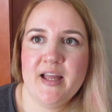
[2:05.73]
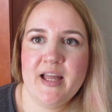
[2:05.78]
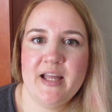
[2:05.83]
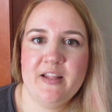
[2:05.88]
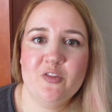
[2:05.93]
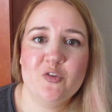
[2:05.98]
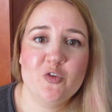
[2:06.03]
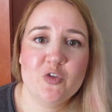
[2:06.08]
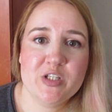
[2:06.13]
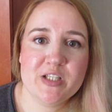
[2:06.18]

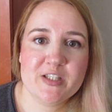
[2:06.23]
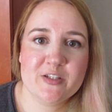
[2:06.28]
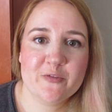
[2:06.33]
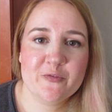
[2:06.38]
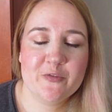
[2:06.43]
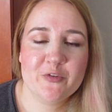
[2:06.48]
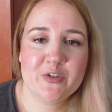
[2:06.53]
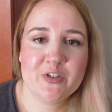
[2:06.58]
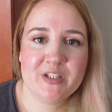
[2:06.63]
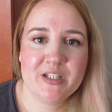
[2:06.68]
and the
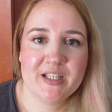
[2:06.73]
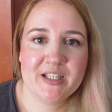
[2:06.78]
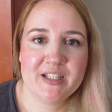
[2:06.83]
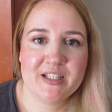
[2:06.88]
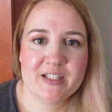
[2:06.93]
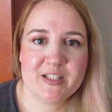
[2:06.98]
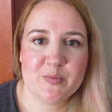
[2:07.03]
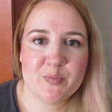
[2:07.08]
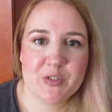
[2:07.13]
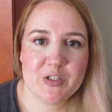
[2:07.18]
reason for that
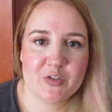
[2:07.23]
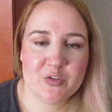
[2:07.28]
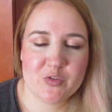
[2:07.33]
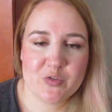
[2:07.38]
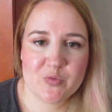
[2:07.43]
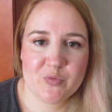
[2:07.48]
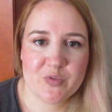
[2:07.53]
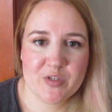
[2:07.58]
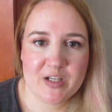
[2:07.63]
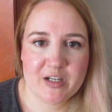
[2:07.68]
is
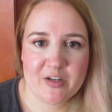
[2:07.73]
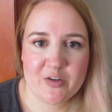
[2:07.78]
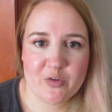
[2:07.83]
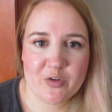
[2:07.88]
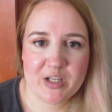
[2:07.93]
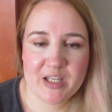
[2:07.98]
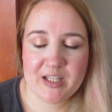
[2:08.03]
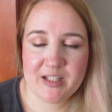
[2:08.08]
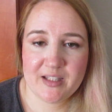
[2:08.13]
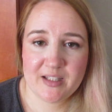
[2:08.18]
because we are
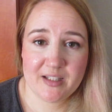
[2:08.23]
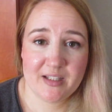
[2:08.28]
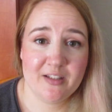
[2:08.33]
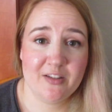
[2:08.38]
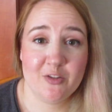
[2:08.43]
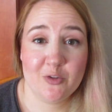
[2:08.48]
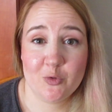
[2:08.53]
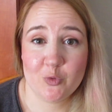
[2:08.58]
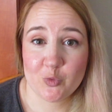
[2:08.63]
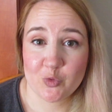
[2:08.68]
located
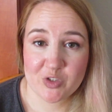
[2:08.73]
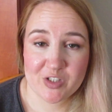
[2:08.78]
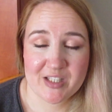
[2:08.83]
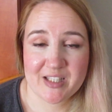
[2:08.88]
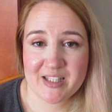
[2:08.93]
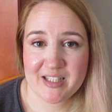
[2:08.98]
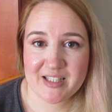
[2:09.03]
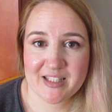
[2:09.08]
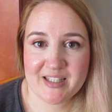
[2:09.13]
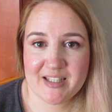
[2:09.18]
in the
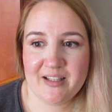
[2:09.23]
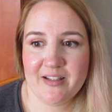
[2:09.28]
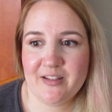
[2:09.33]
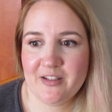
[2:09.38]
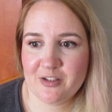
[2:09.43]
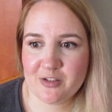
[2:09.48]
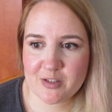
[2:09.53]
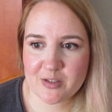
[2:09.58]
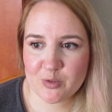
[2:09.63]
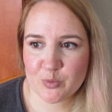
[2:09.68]
touristic
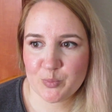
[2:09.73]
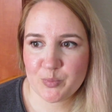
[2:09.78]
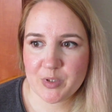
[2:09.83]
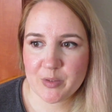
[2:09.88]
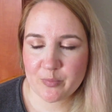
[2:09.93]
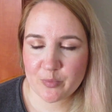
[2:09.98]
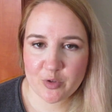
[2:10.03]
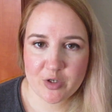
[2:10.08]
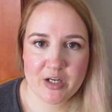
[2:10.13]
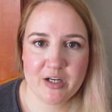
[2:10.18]
center, so
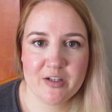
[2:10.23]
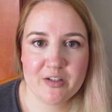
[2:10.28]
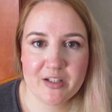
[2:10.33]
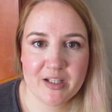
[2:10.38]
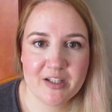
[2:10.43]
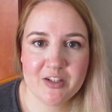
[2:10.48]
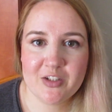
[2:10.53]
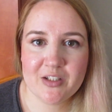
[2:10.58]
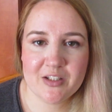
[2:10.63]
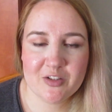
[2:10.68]
people are
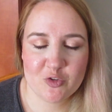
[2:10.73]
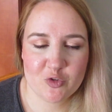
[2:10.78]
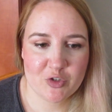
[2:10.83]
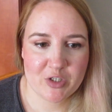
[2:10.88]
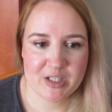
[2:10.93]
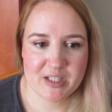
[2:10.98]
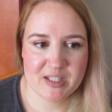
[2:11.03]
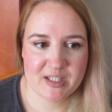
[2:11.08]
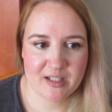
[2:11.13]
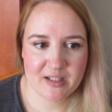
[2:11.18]
not
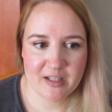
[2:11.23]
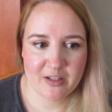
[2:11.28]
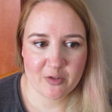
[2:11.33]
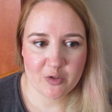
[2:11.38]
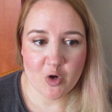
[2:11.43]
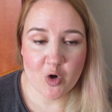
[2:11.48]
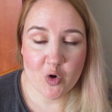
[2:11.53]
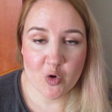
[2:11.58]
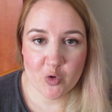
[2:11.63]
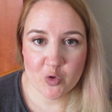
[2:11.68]
interested
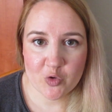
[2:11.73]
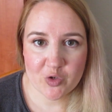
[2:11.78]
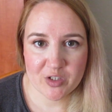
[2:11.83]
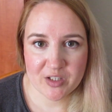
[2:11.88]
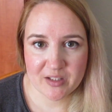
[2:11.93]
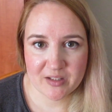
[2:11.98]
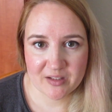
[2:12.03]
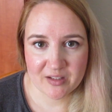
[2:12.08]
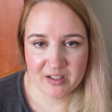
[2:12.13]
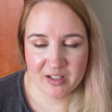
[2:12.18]
at all
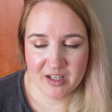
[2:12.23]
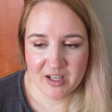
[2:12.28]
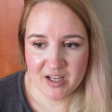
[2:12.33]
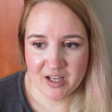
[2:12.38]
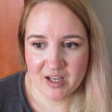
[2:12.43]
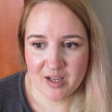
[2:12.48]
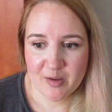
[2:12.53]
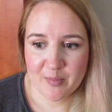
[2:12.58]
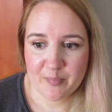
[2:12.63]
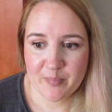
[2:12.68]
in
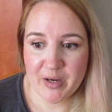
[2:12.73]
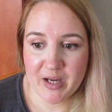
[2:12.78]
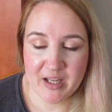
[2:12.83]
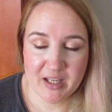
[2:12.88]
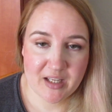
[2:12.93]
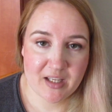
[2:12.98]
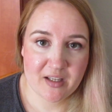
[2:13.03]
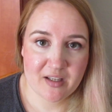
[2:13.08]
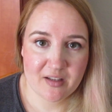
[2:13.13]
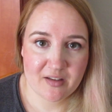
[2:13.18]

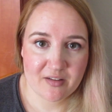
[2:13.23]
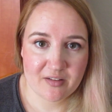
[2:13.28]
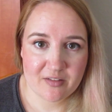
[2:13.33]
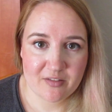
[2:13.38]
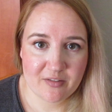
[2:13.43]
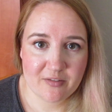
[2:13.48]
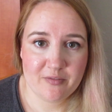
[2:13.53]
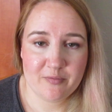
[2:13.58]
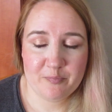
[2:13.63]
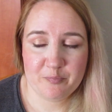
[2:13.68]
buying
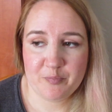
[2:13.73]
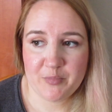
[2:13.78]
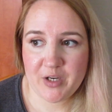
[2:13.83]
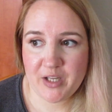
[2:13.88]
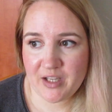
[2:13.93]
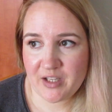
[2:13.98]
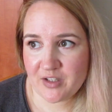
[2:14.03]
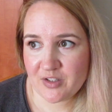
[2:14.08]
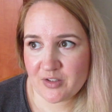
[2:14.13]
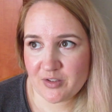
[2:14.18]
uh,
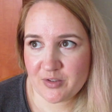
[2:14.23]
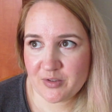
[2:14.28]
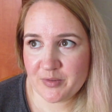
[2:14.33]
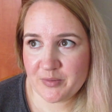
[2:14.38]
like